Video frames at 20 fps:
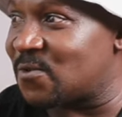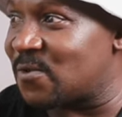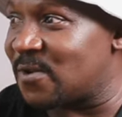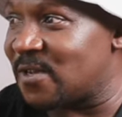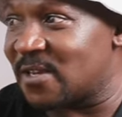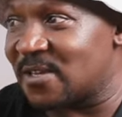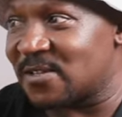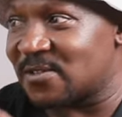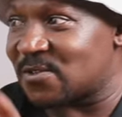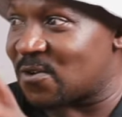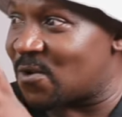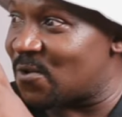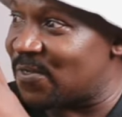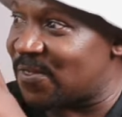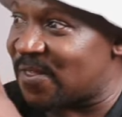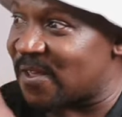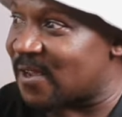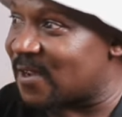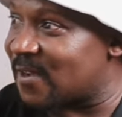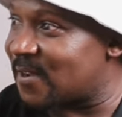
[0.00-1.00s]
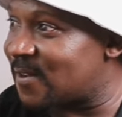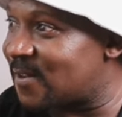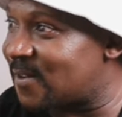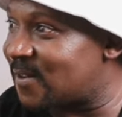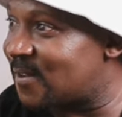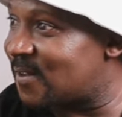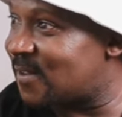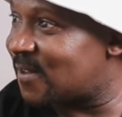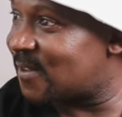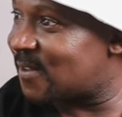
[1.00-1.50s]
doing his own thing. The, the
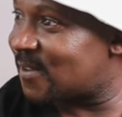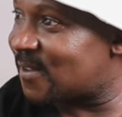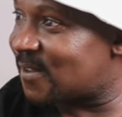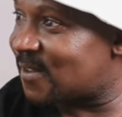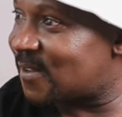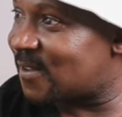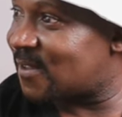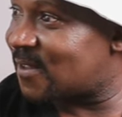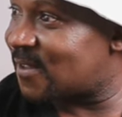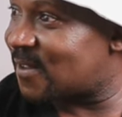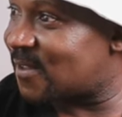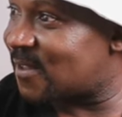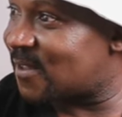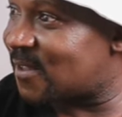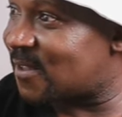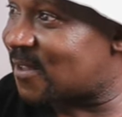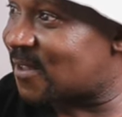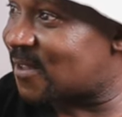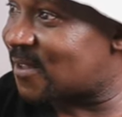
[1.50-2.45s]
thing is, eh, is